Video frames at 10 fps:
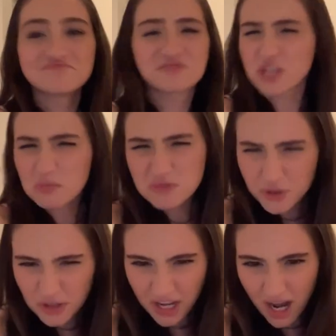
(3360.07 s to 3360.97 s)
some
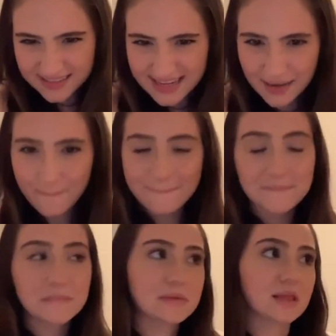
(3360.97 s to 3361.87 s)
sort of content,
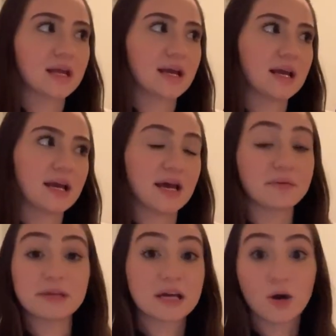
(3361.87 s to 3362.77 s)
and I'll
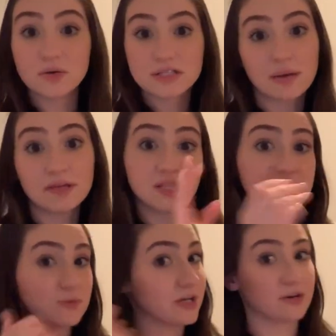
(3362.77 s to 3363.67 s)
be like, oh, it's coming
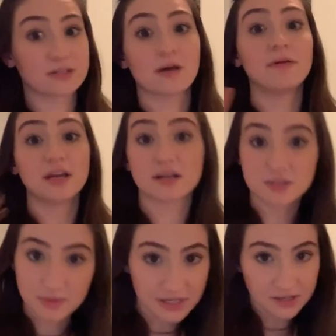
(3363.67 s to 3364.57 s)
this week, or it's coming
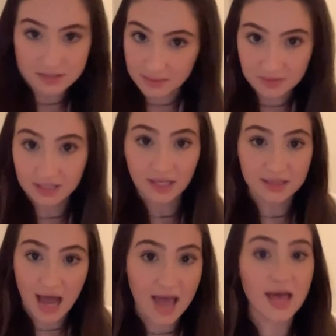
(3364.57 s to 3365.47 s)
next week, or something like
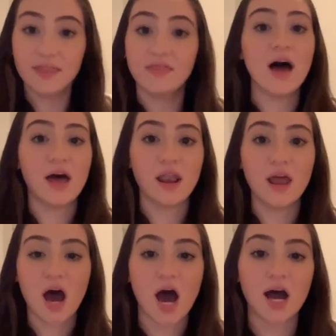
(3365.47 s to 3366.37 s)
that. And then
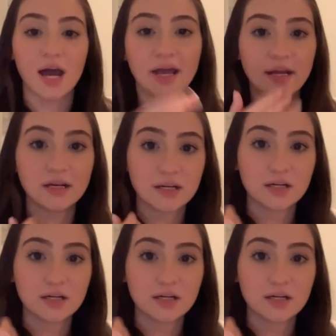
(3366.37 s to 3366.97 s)
I